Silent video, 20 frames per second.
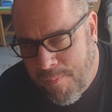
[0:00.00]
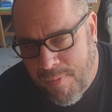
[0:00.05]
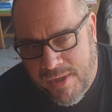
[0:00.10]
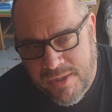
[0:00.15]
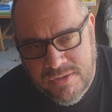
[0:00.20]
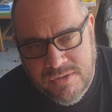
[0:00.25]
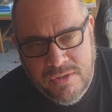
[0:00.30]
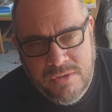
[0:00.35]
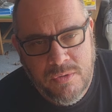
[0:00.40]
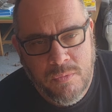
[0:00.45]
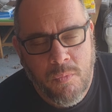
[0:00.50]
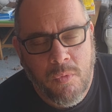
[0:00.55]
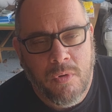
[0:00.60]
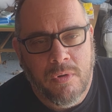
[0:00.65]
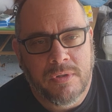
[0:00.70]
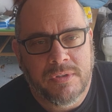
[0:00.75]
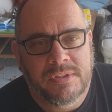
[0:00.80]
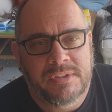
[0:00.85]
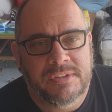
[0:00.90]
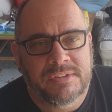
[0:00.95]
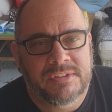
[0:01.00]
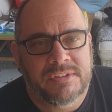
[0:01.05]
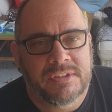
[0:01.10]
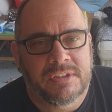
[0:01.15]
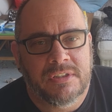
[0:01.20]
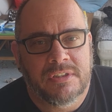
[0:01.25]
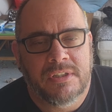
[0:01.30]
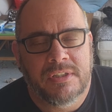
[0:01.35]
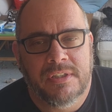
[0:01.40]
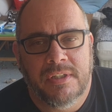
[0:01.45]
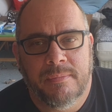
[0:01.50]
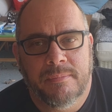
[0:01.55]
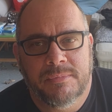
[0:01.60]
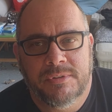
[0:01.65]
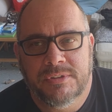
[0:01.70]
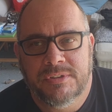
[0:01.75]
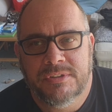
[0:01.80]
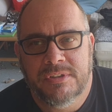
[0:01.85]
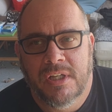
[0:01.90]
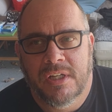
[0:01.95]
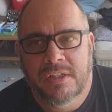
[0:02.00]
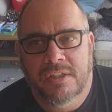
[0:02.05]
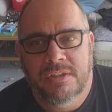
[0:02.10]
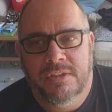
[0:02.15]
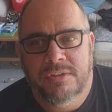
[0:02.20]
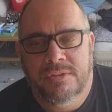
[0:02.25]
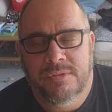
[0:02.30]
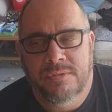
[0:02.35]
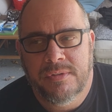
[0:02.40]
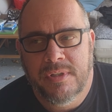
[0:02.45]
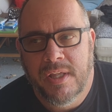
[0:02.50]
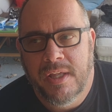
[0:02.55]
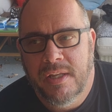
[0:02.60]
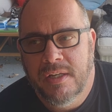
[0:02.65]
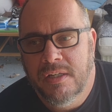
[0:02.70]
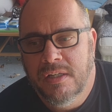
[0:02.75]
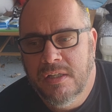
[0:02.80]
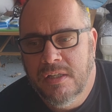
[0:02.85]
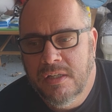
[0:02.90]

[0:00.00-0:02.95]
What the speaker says: bike's under warranty still, and I'm just not going to do that.